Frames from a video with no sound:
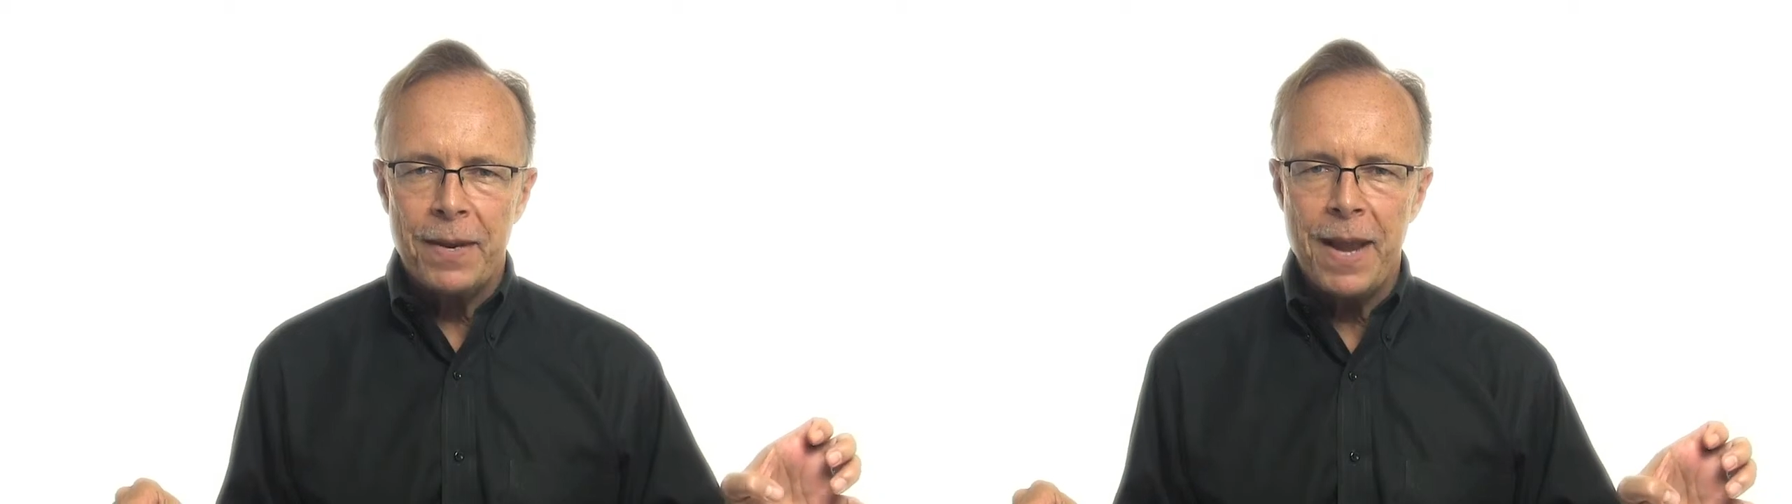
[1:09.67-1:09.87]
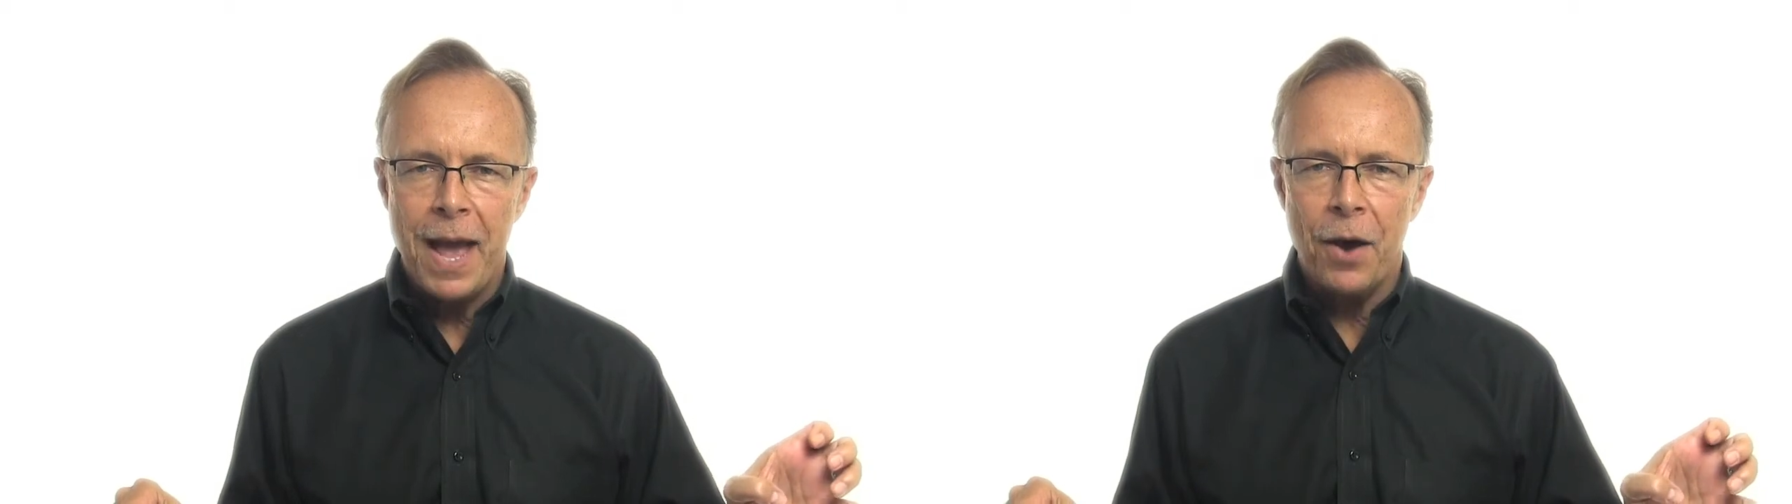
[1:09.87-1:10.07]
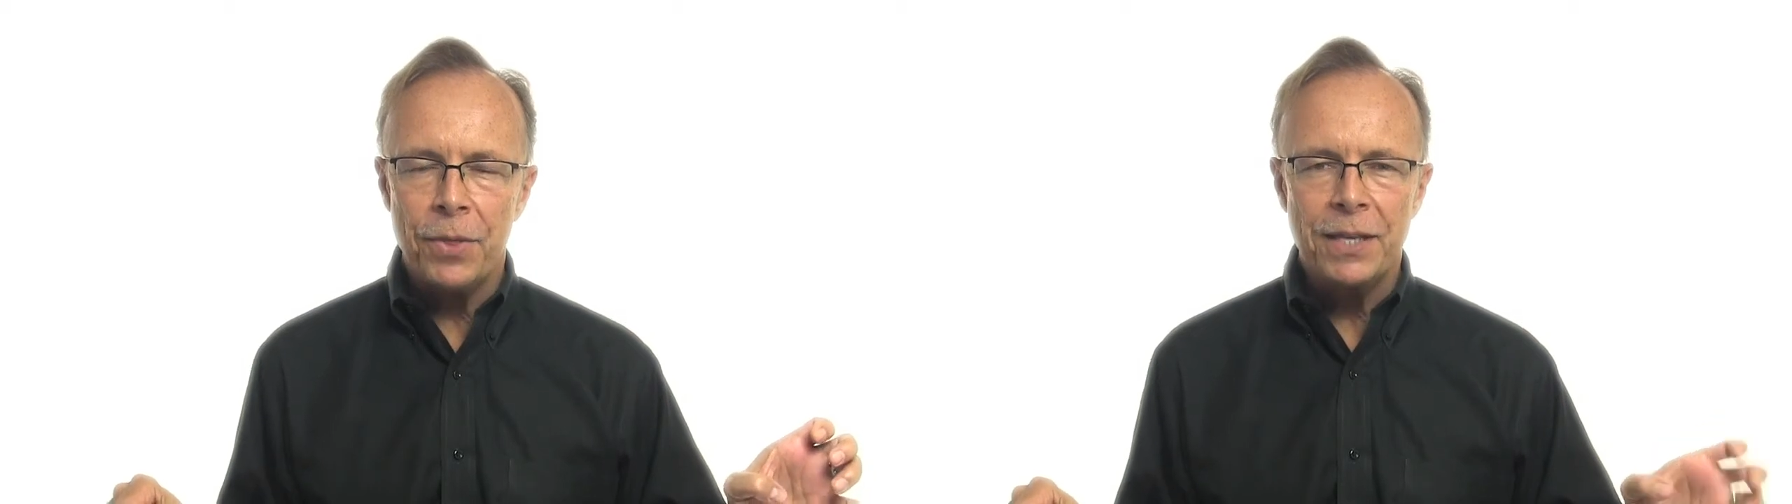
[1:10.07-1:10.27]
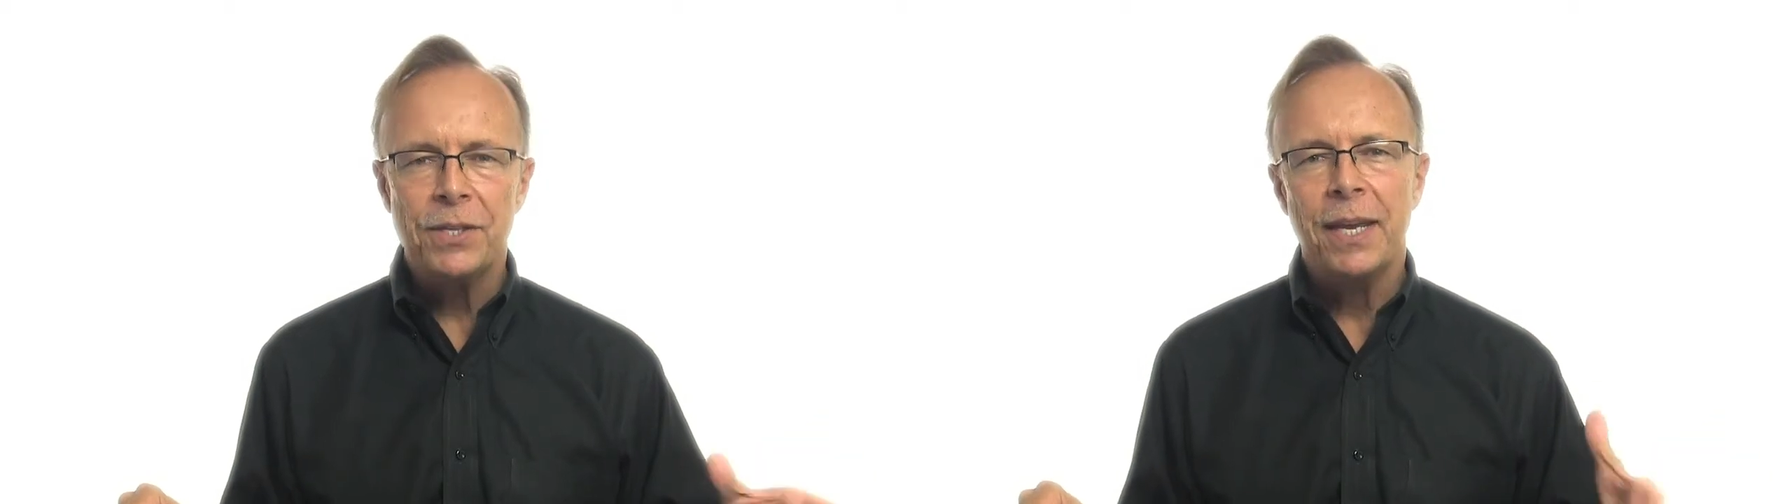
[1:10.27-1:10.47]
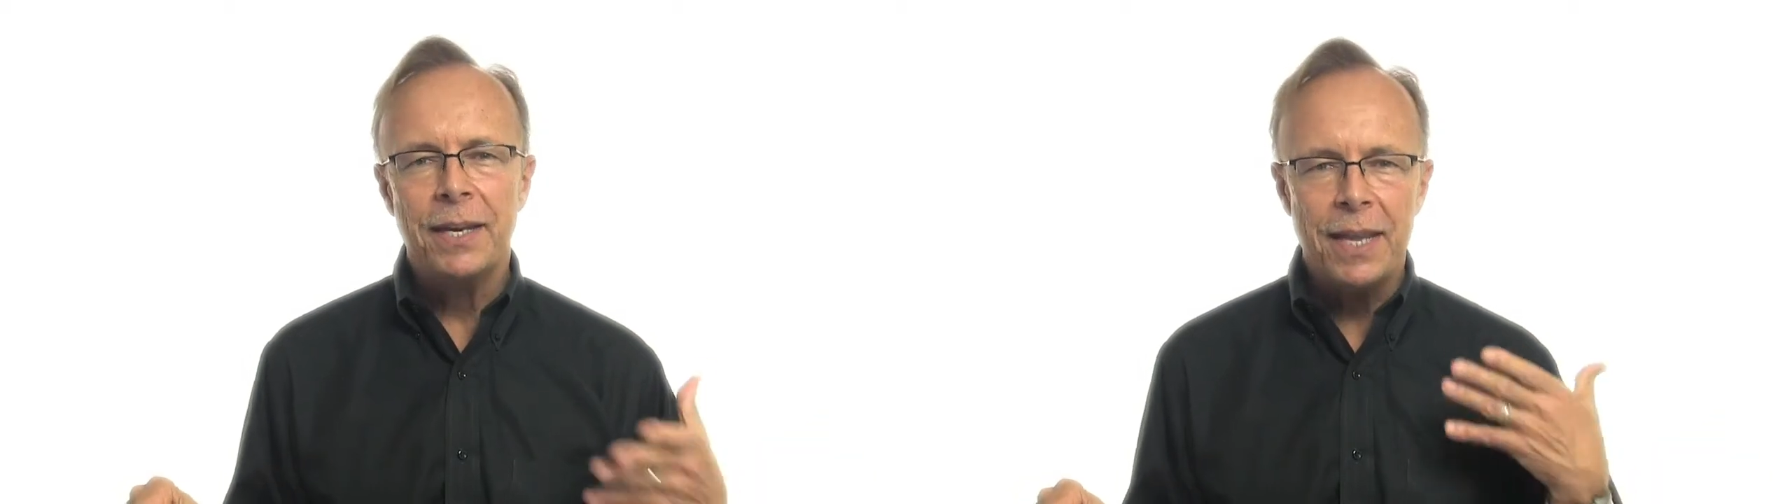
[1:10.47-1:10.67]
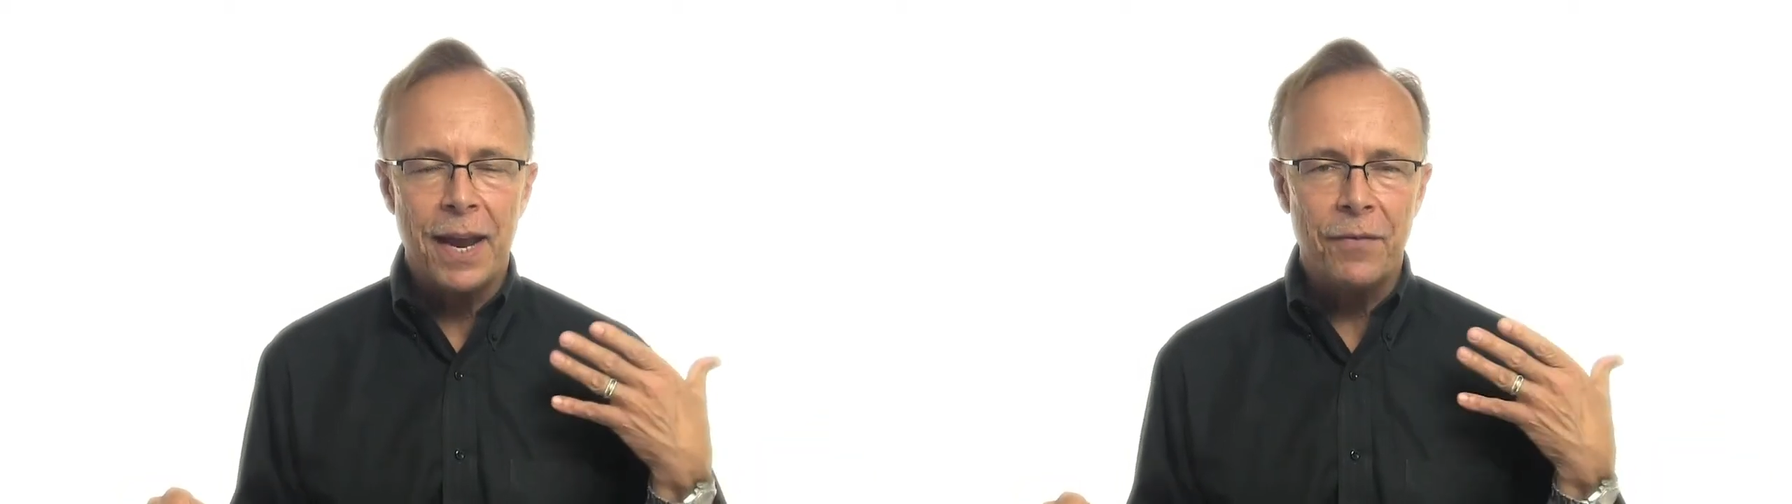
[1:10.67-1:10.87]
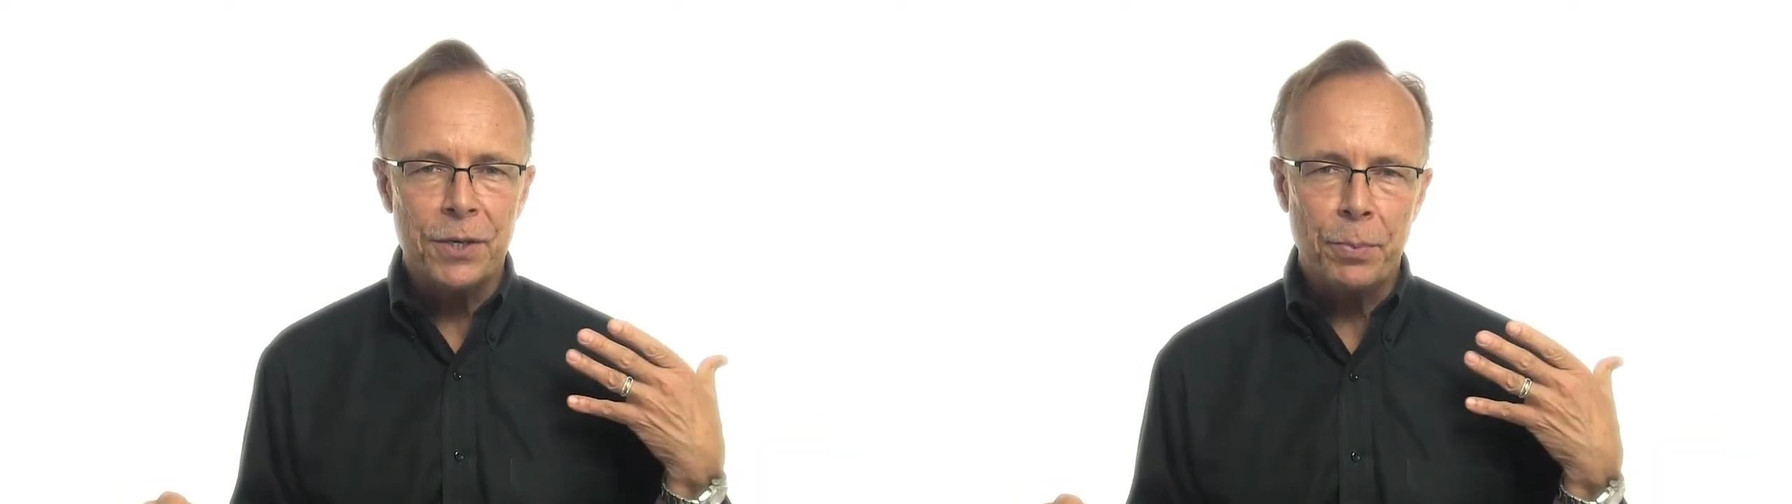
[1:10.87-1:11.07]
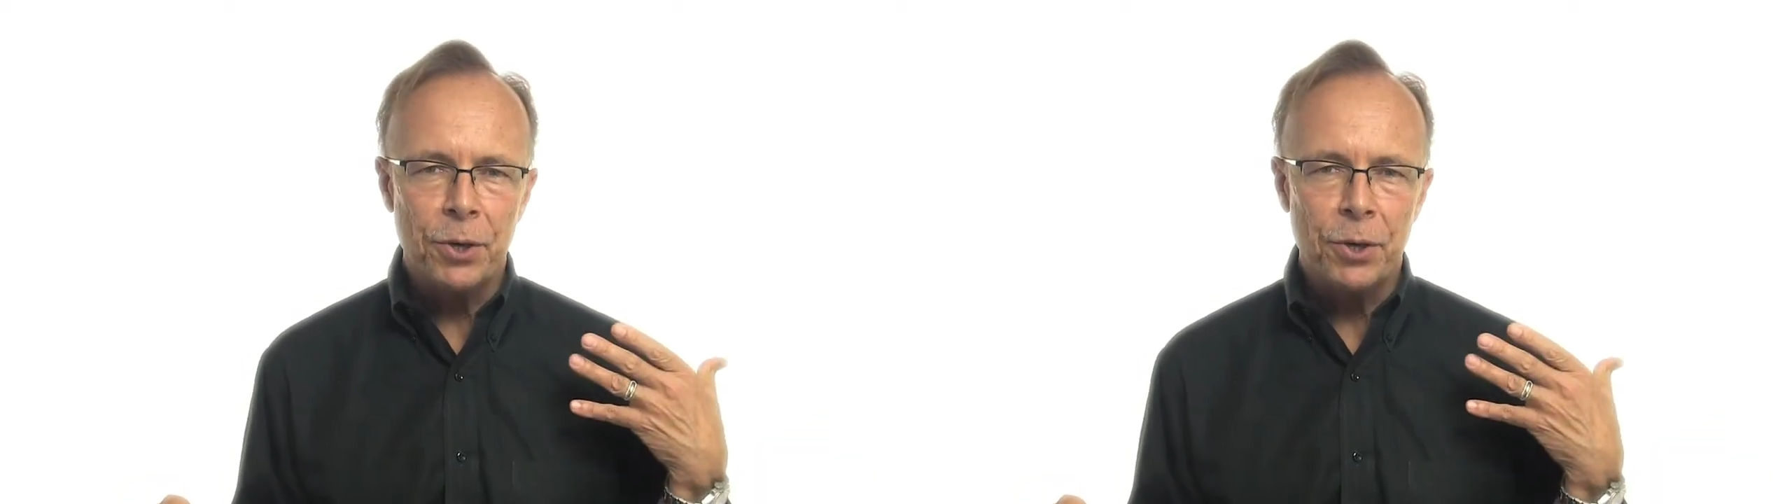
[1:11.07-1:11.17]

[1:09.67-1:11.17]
Now, they say in the average